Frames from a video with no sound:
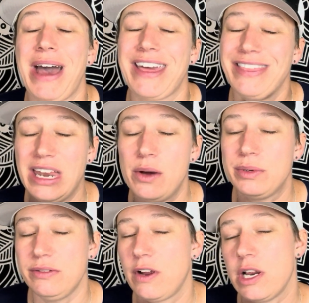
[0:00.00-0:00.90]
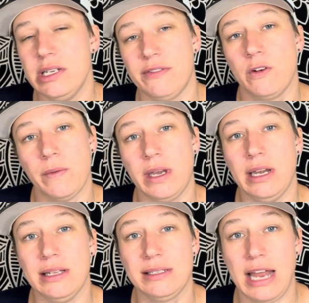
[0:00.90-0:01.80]
then it was very different than it
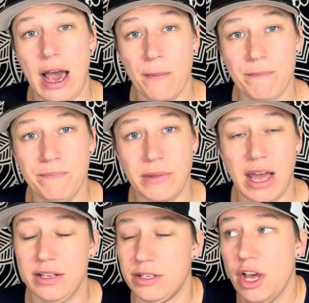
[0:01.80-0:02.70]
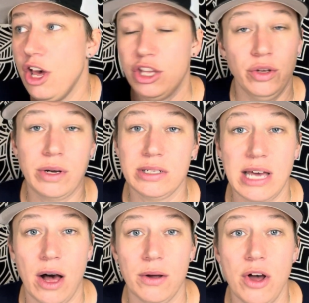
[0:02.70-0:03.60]
is now. As you can
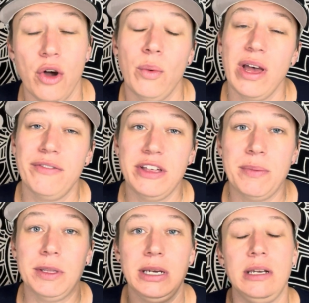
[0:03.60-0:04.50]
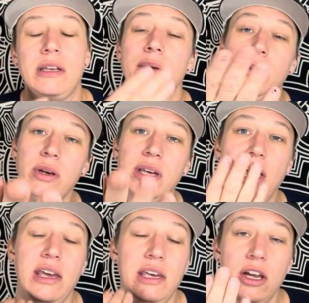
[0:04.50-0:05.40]
tell, we have the ability to
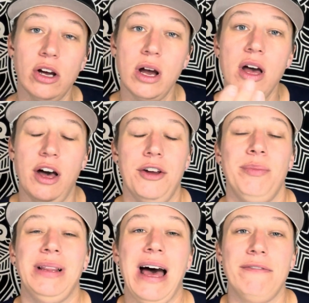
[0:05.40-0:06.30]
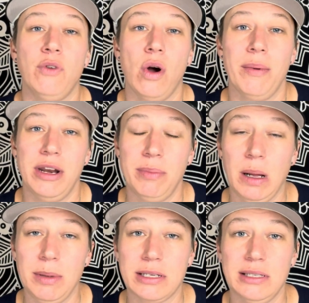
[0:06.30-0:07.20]
communicate here on a platform in a
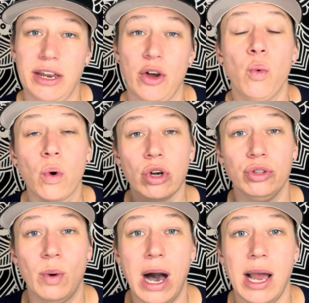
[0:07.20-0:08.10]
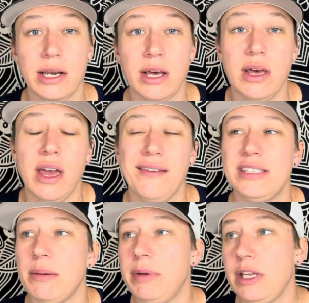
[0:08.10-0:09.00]
public setting worldwide. If
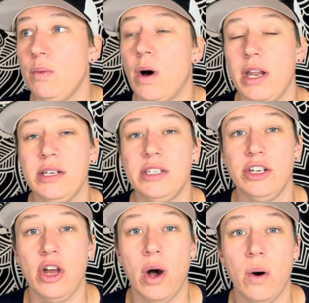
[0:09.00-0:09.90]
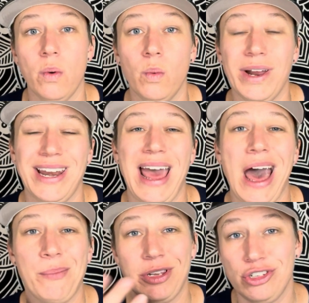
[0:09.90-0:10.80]
somebody wanted to know what had
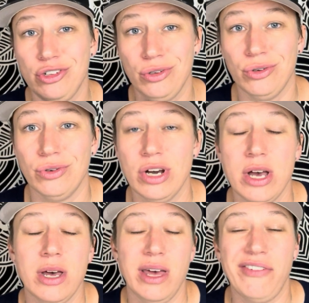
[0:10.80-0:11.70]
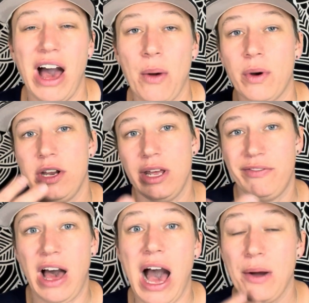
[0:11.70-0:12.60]
happened to, if I
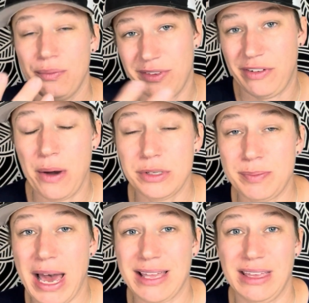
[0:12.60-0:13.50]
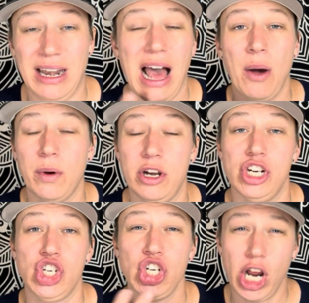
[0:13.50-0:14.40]
was back then and I wanted to
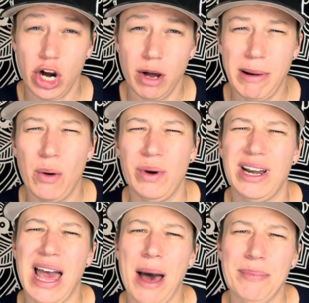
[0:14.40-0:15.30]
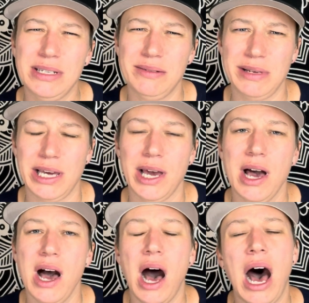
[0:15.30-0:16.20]
share about what had happened to me,
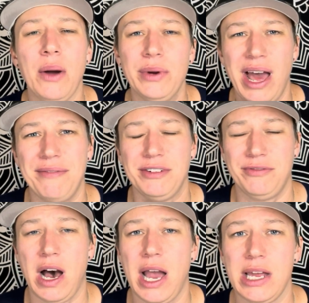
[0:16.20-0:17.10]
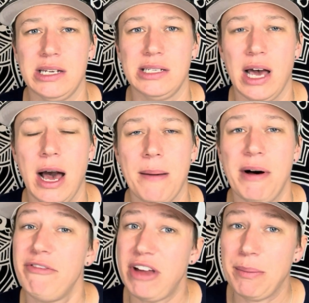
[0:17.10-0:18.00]
I would have to find a
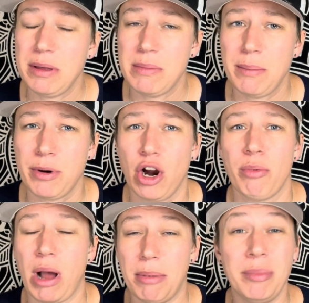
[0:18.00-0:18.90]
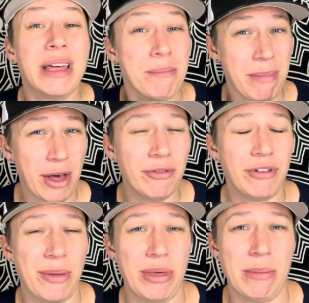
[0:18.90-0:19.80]
family member, probably a male
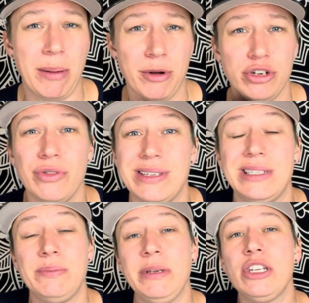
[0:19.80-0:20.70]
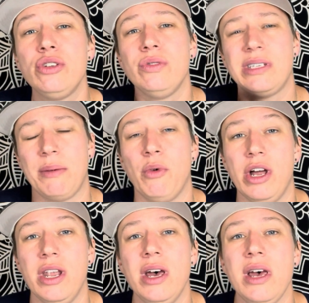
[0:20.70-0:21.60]
family member, to then speak to
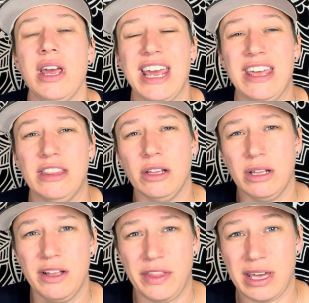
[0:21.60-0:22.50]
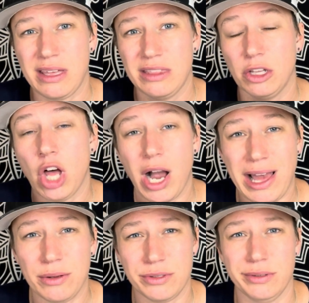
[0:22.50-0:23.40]
someone in the law
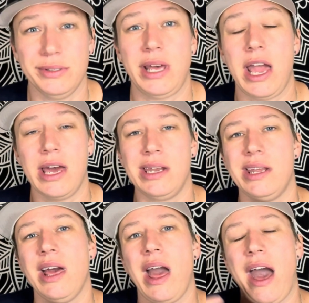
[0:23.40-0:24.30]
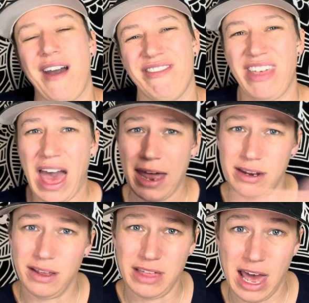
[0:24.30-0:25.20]
councils and have
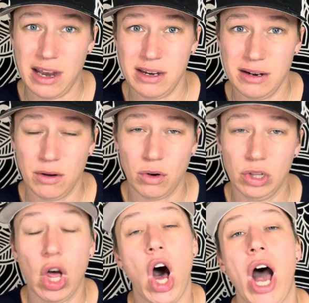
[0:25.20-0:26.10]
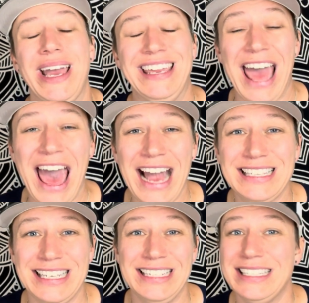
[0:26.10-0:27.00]
that law
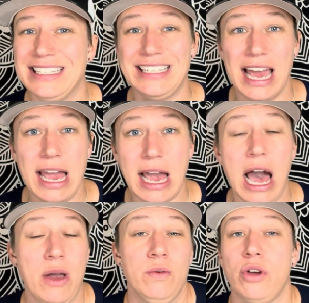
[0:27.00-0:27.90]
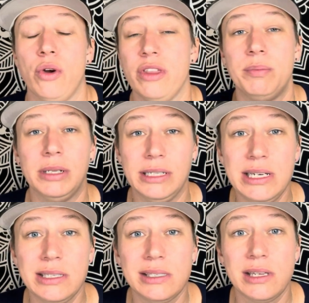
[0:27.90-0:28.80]
enacted. Today, I would go to the
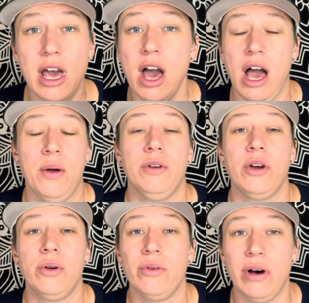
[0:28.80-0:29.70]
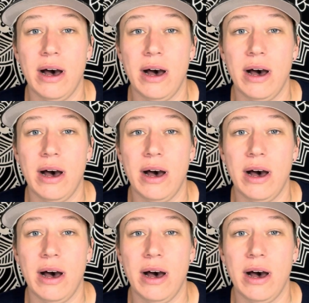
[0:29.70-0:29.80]
police. I would go to